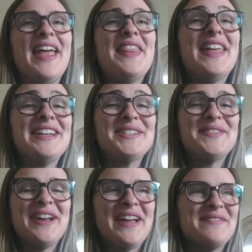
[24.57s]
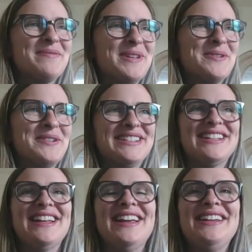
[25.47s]
Thanks for having me on
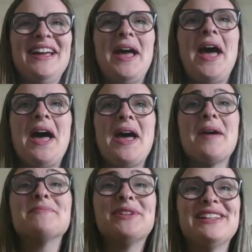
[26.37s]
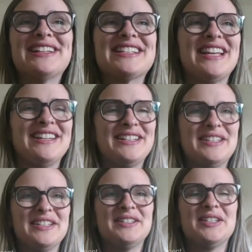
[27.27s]
today. I'm really
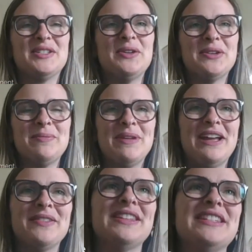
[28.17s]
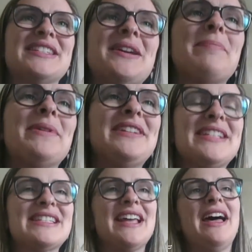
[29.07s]
excited to talk about these
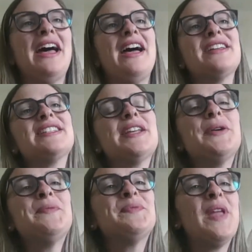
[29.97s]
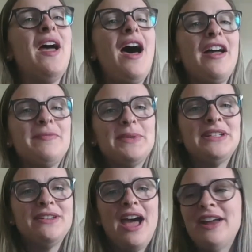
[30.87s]
topics. So I've been
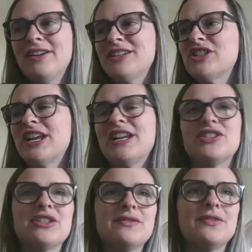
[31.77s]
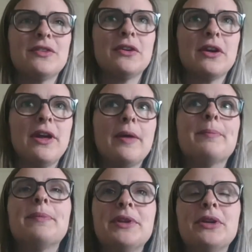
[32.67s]
in higher education for a
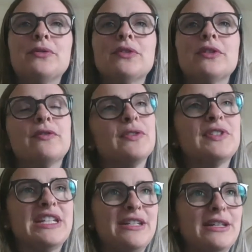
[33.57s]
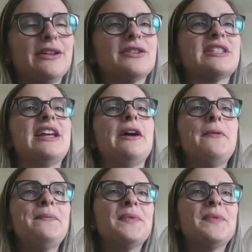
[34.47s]
bit over 15 years now.